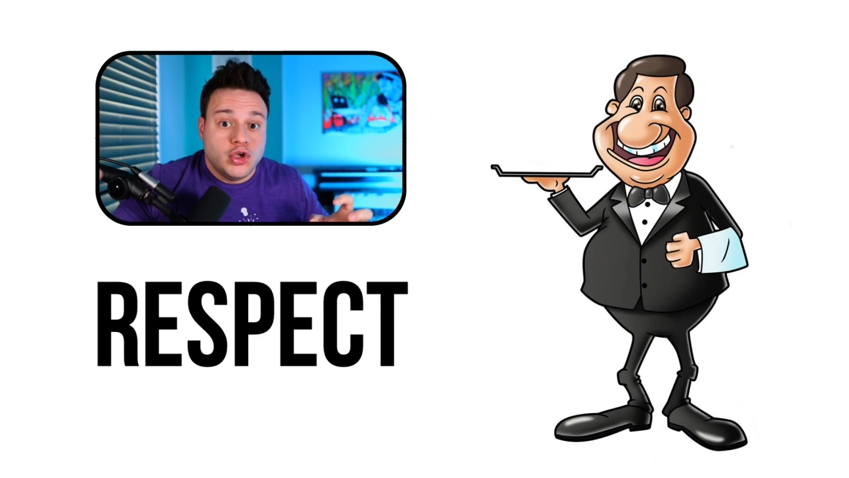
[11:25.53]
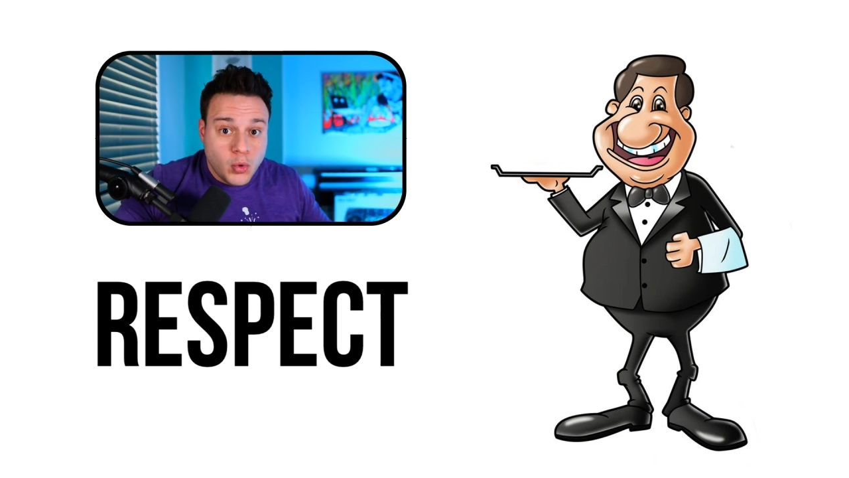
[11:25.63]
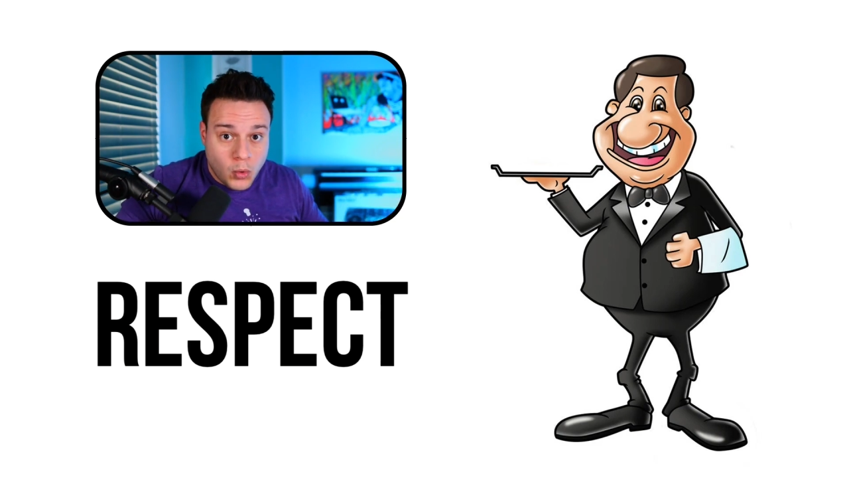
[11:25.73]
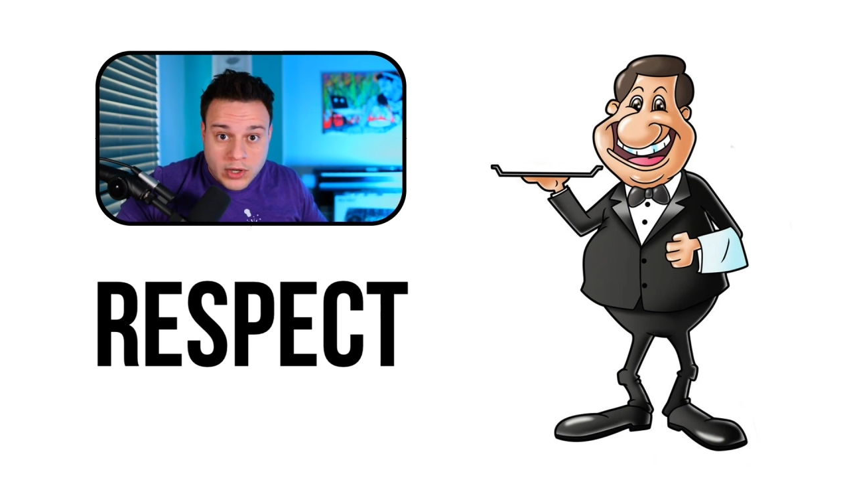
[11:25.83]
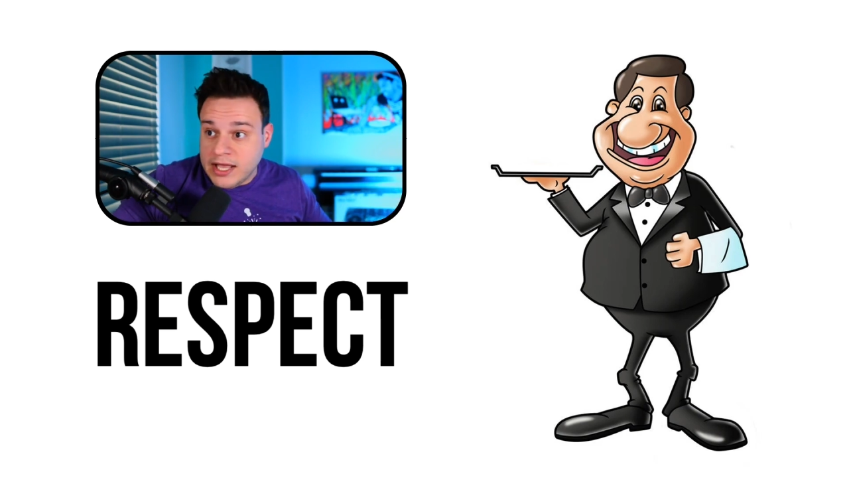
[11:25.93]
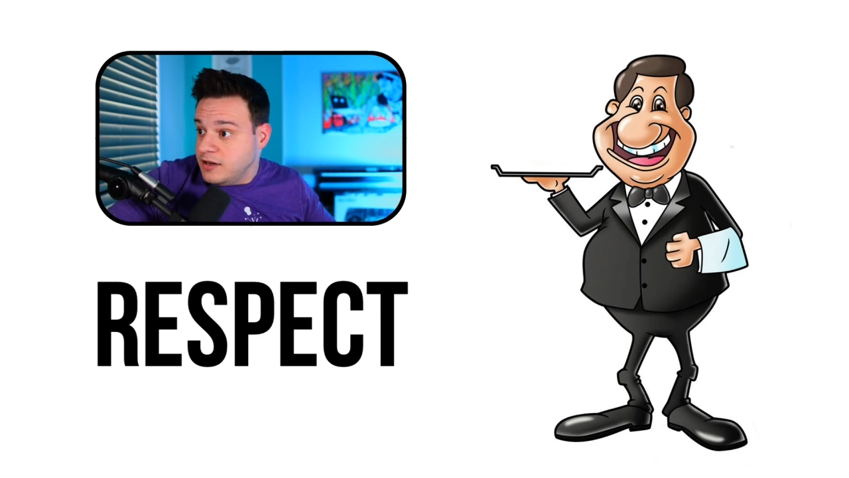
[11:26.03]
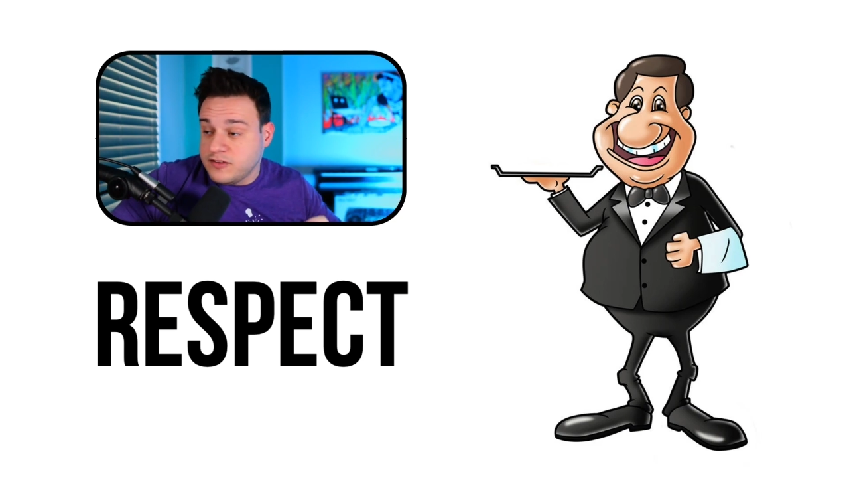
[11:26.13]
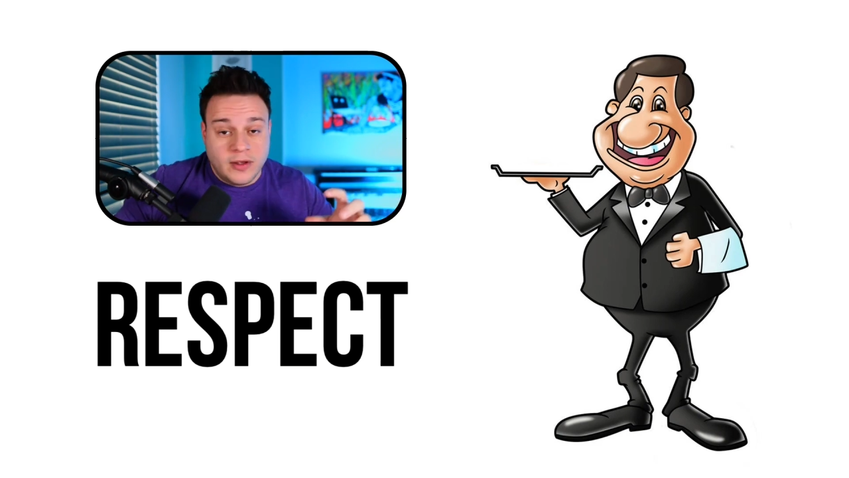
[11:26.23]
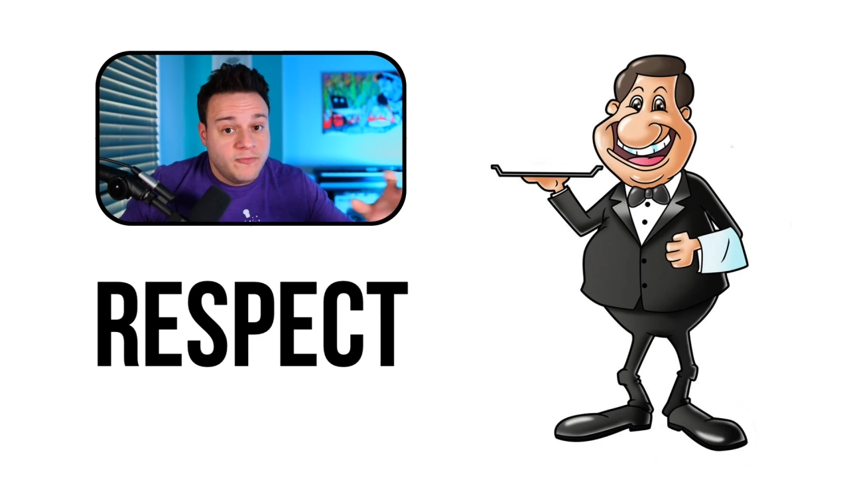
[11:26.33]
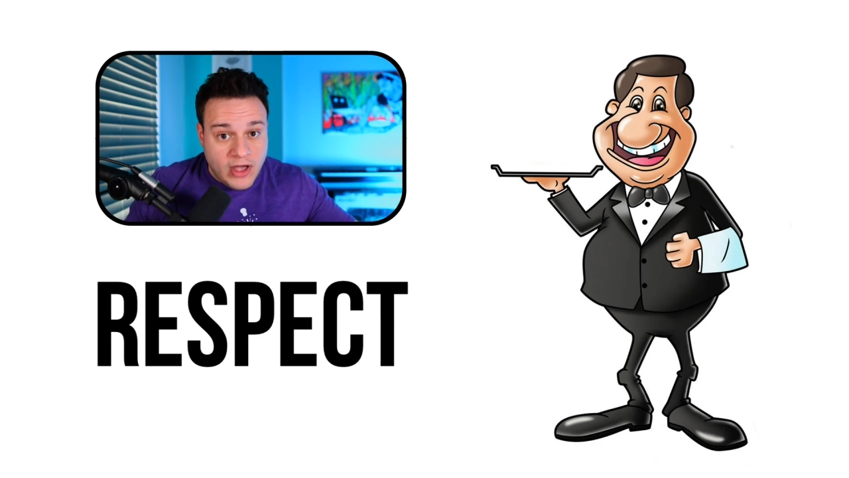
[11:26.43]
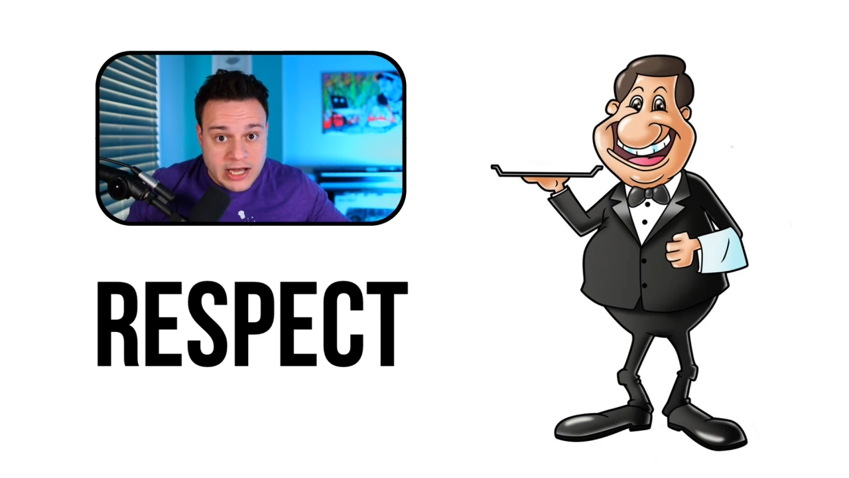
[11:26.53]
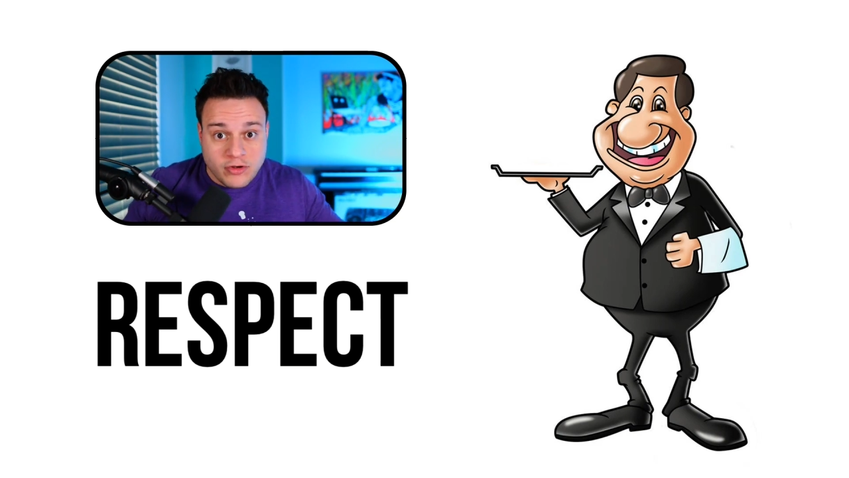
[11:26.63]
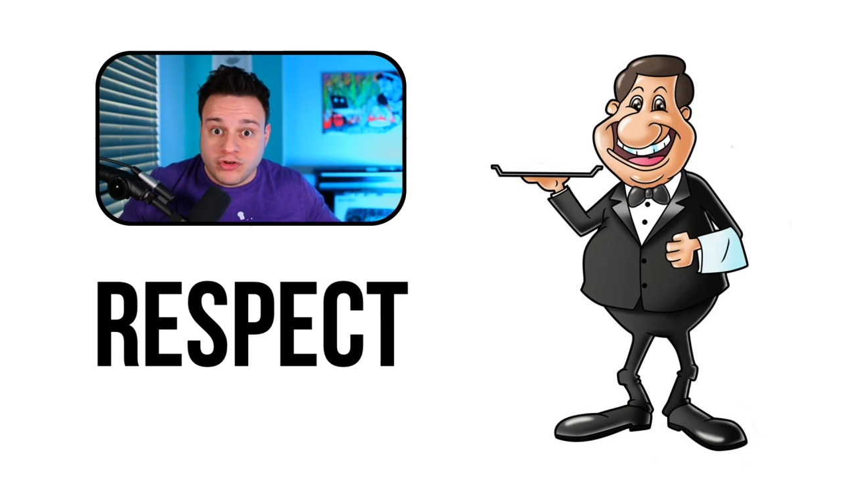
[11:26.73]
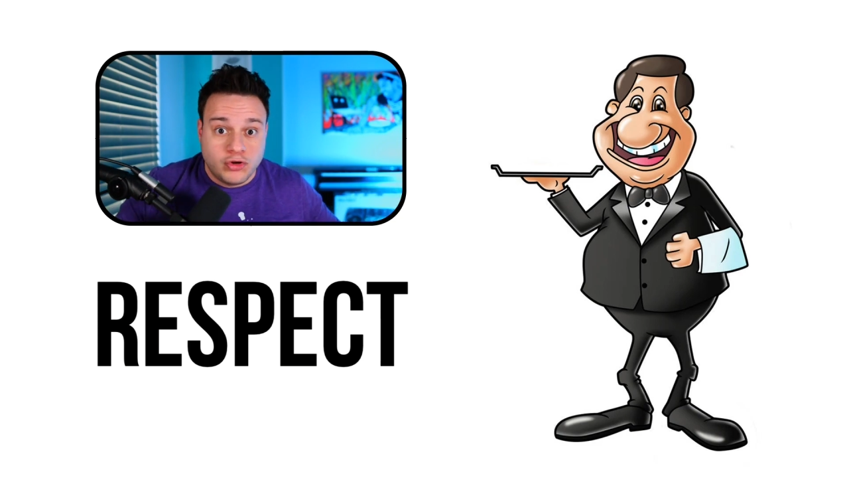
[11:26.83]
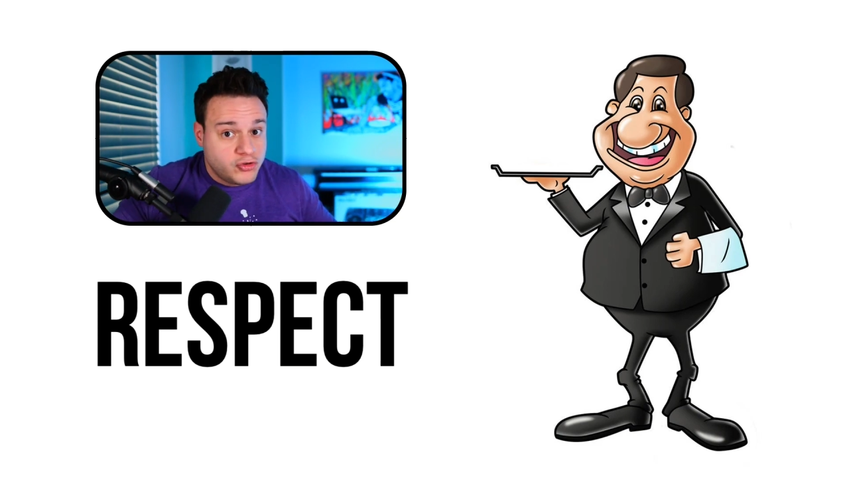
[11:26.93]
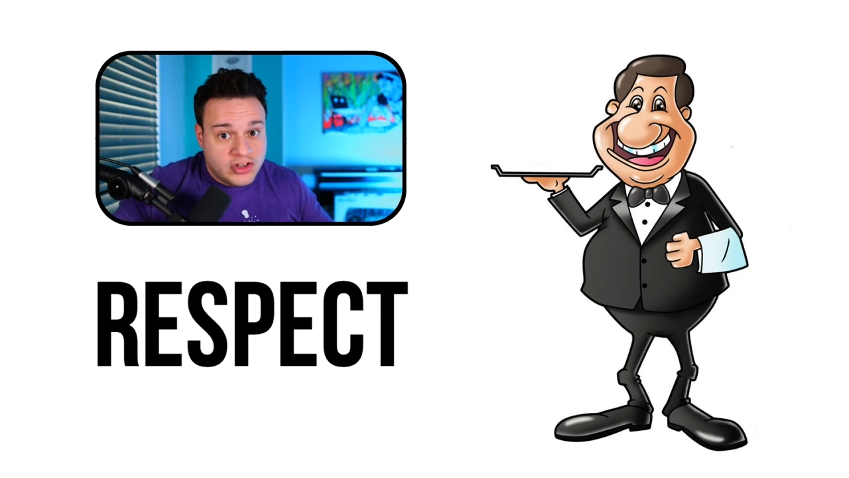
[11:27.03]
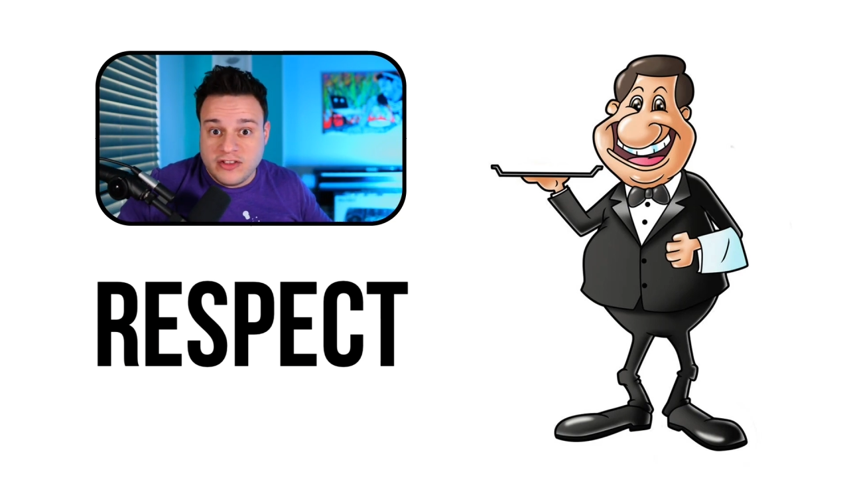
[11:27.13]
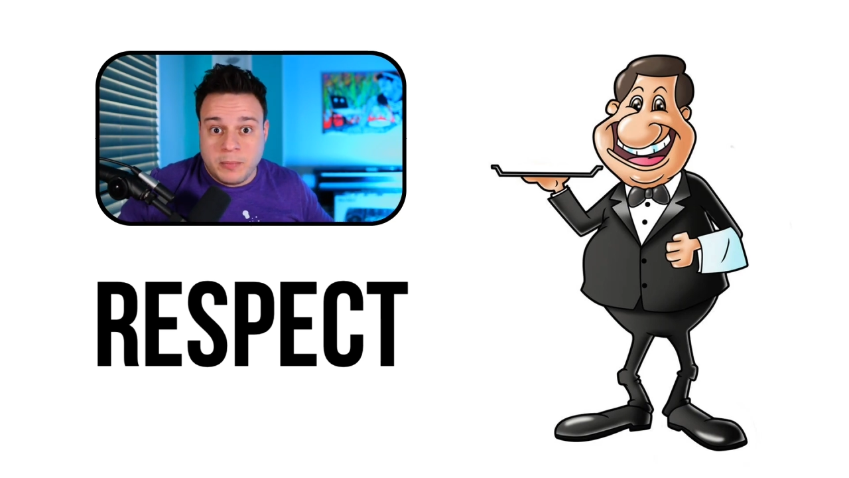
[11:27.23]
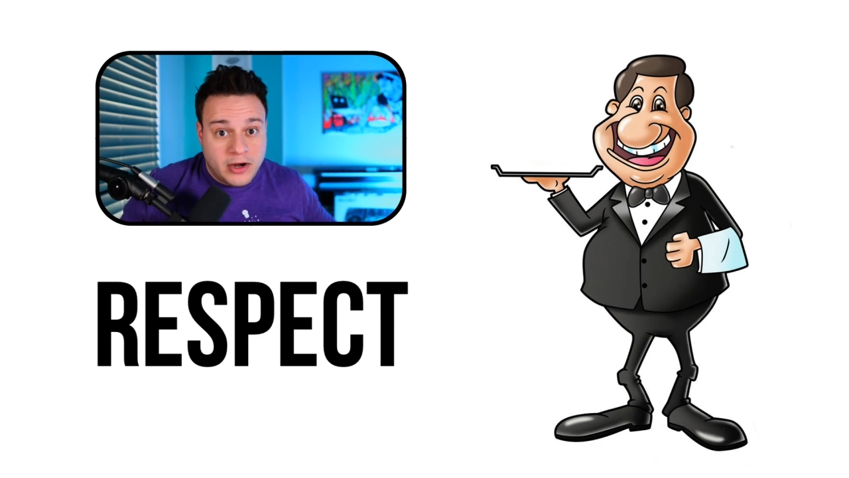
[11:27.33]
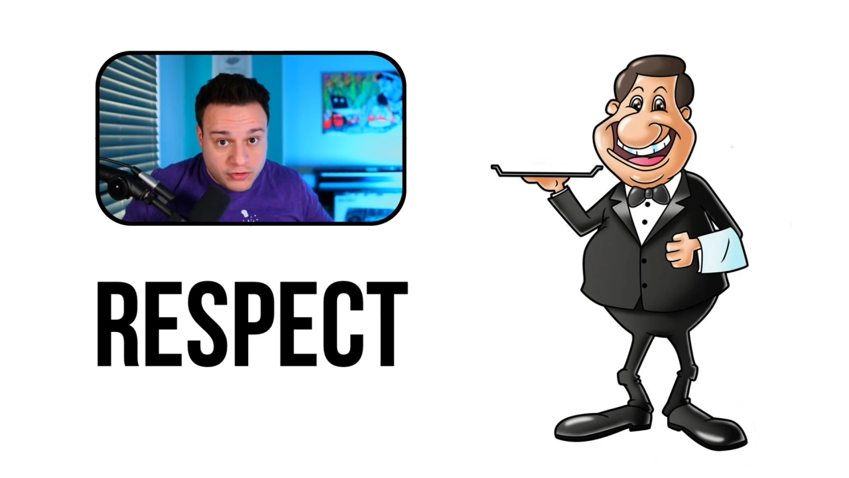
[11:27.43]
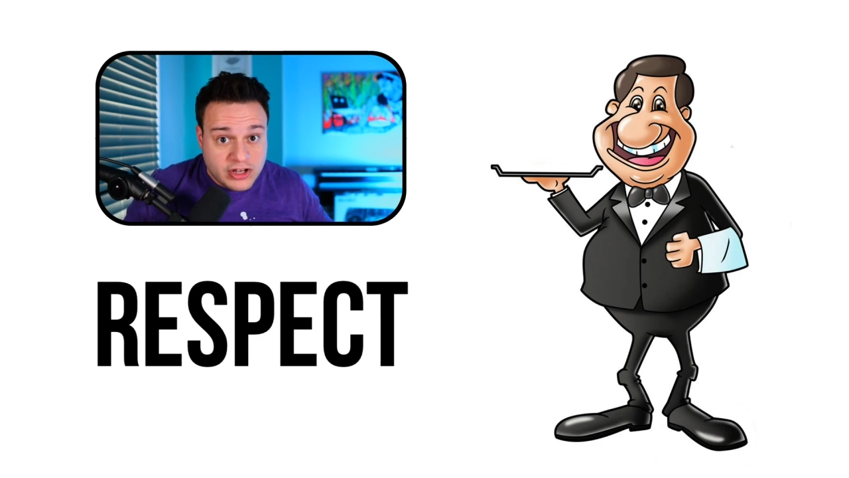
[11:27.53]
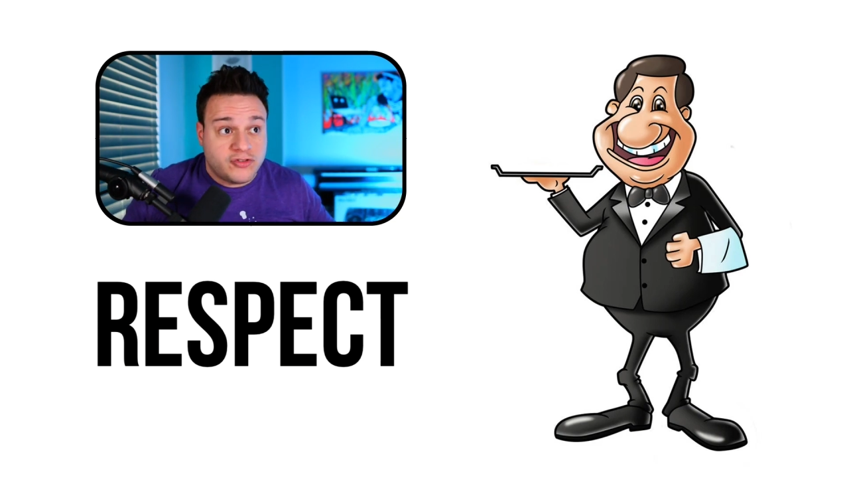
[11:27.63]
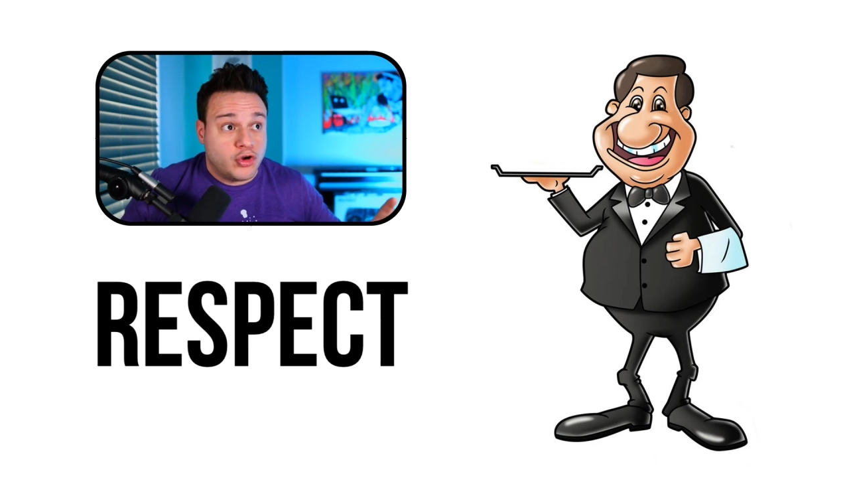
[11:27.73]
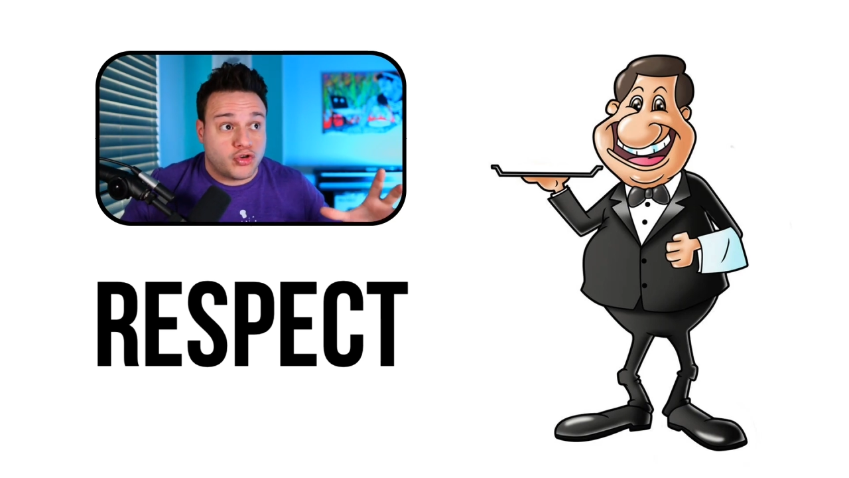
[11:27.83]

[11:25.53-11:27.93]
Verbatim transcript: You will get into some venues and you'll see these maitre d's.